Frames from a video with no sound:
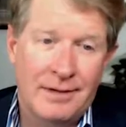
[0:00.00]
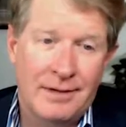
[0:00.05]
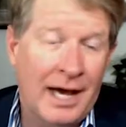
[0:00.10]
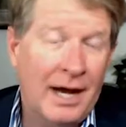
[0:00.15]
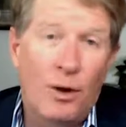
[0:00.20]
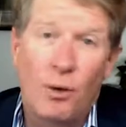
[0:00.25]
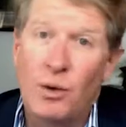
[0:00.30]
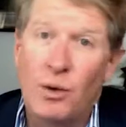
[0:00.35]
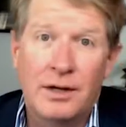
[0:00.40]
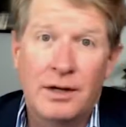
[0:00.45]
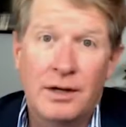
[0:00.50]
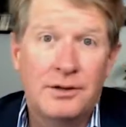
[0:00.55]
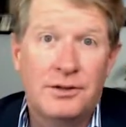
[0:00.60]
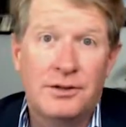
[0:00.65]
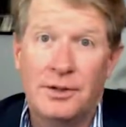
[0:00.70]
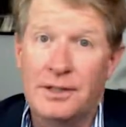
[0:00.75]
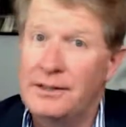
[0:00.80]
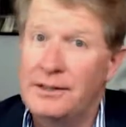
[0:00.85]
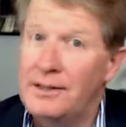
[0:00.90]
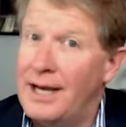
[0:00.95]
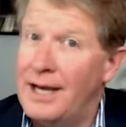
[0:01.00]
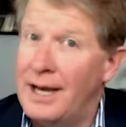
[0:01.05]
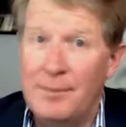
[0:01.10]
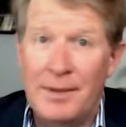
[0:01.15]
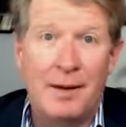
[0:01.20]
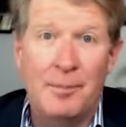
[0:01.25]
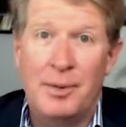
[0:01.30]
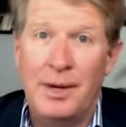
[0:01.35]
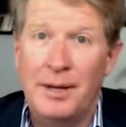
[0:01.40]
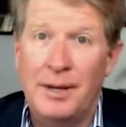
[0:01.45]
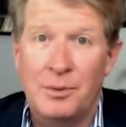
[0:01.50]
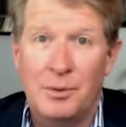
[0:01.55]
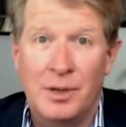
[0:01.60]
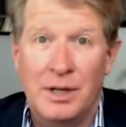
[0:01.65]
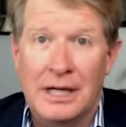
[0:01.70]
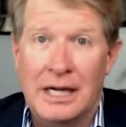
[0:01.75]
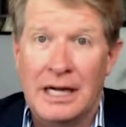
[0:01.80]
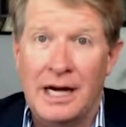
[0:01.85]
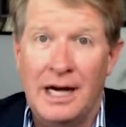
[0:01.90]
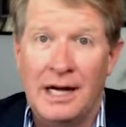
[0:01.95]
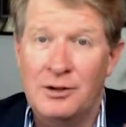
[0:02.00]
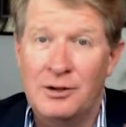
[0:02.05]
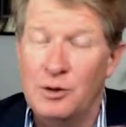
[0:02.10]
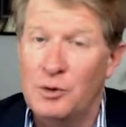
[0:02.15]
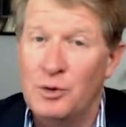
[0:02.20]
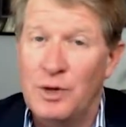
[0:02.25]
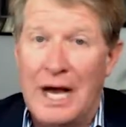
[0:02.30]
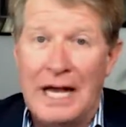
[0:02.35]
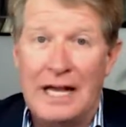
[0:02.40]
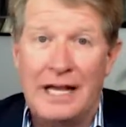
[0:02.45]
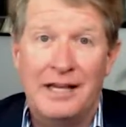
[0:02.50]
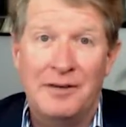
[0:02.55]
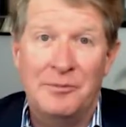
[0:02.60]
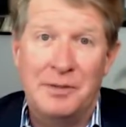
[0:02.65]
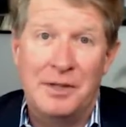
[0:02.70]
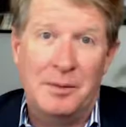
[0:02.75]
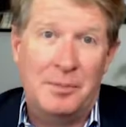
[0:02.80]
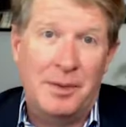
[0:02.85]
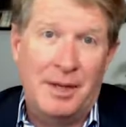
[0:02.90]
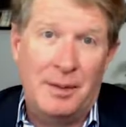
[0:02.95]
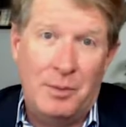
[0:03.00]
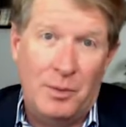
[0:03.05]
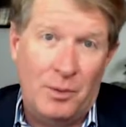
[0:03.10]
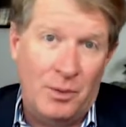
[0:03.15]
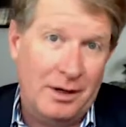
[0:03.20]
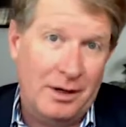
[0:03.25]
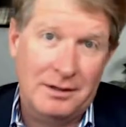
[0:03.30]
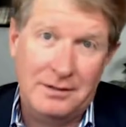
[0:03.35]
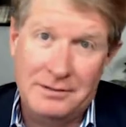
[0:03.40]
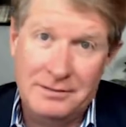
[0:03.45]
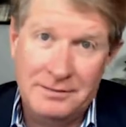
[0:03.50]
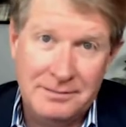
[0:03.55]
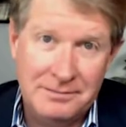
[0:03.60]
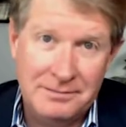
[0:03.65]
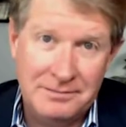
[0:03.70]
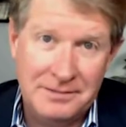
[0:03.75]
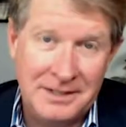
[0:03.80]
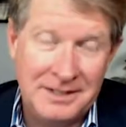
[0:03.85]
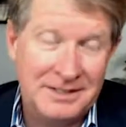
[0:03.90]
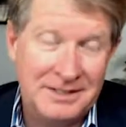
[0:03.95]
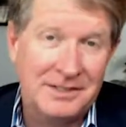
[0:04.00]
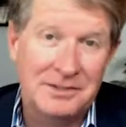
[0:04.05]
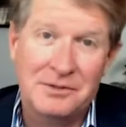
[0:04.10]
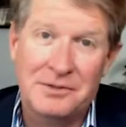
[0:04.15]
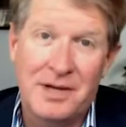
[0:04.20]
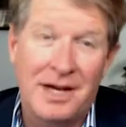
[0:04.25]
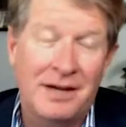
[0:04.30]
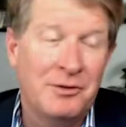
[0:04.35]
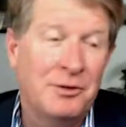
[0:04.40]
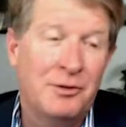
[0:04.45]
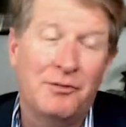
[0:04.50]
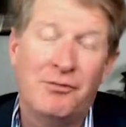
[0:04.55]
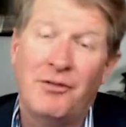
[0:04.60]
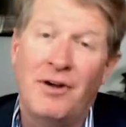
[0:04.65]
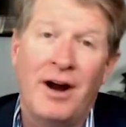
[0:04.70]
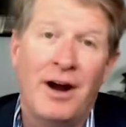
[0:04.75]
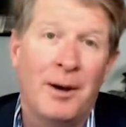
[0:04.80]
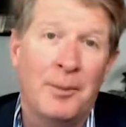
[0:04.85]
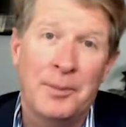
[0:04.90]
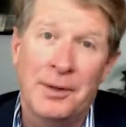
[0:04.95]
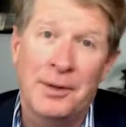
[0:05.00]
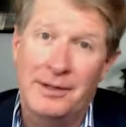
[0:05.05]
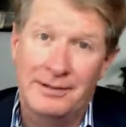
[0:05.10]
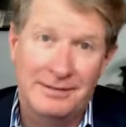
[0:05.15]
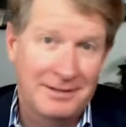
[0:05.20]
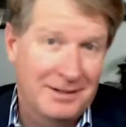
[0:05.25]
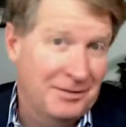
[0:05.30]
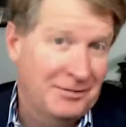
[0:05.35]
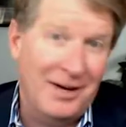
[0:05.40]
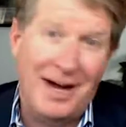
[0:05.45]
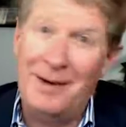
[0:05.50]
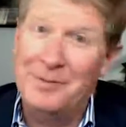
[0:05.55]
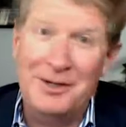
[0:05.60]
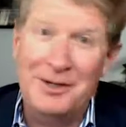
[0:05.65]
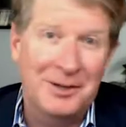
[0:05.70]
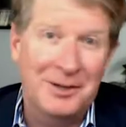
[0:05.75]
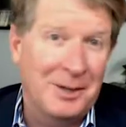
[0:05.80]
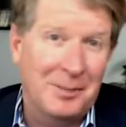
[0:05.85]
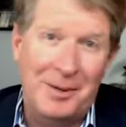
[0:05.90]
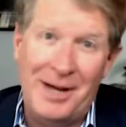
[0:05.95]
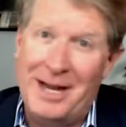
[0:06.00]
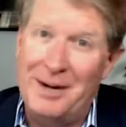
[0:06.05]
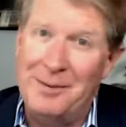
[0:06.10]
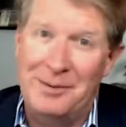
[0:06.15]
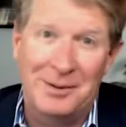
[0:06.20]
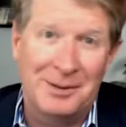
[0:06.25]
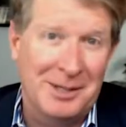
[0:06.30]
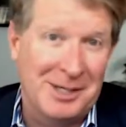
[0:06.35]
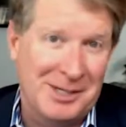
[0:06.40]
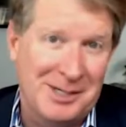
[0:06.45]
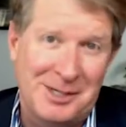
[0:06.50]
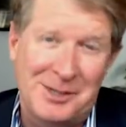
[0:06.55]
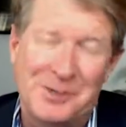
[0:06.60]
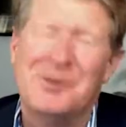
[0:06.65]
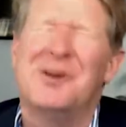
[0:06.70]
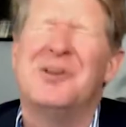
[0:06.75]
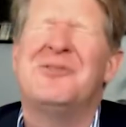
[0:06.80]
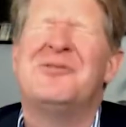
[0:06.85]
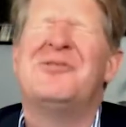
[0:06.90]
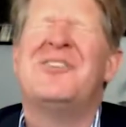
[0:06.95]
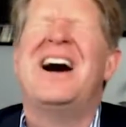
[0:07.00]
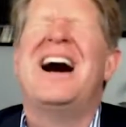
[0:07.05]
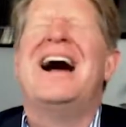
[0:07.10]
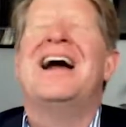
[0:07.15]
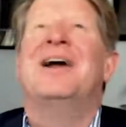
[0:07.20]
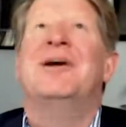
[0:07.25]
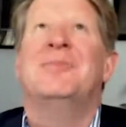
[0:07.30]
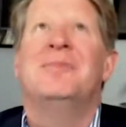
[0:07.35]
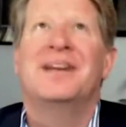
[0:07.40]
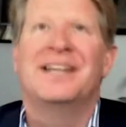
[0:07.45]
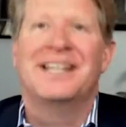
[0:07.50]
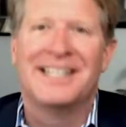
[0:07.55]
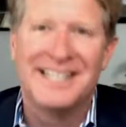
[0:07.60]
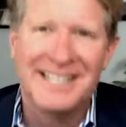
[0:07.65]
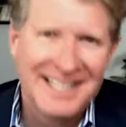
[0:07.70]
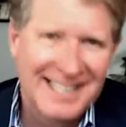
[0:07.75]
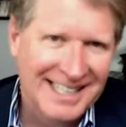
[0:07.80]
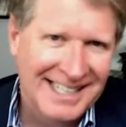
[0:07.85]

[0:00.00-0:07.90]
I don't want to do it. I'm not a paperwork guy. Do not give me the paperwork, because you'll fire me if I'm doing the paperwork. You'll fire me.